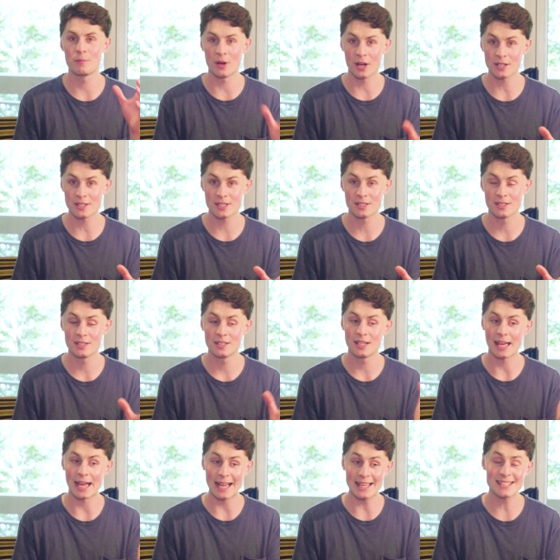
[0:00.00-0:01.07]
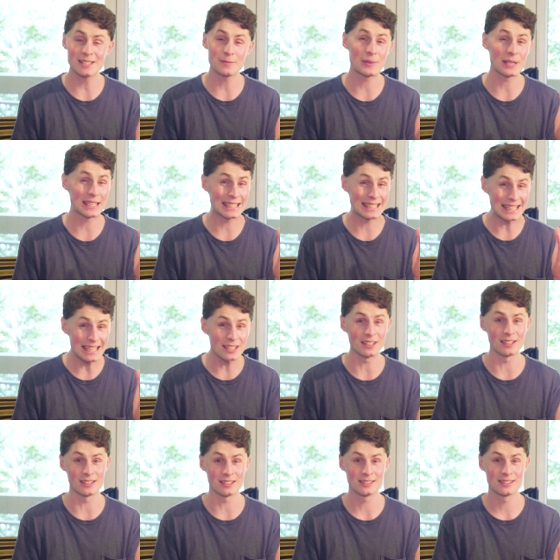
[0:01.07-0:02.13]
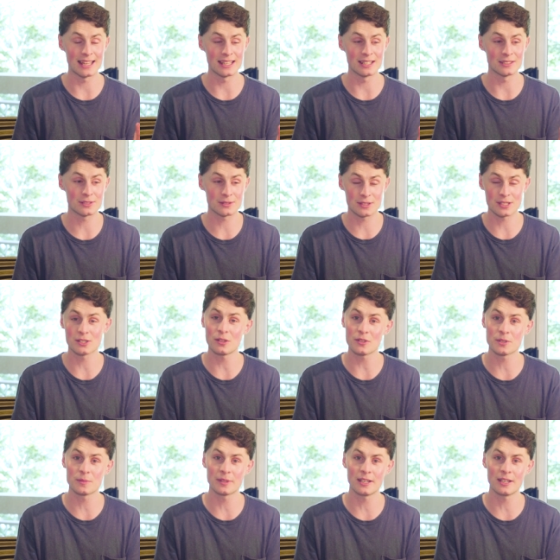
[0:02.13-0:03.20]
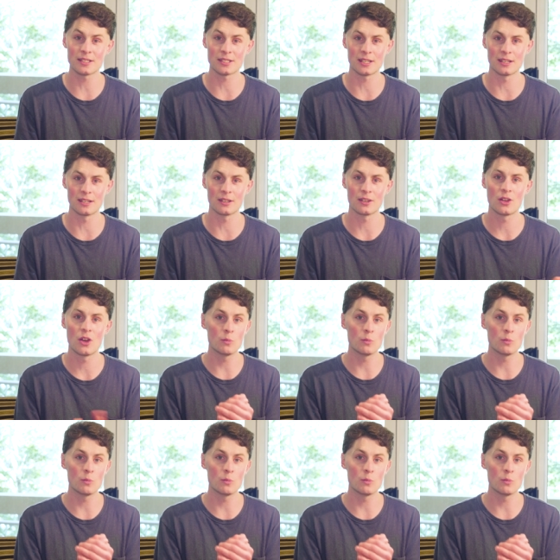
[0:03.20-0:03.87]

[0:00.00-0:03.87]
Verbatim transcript: but as a beginner, and there's lots of beginners here,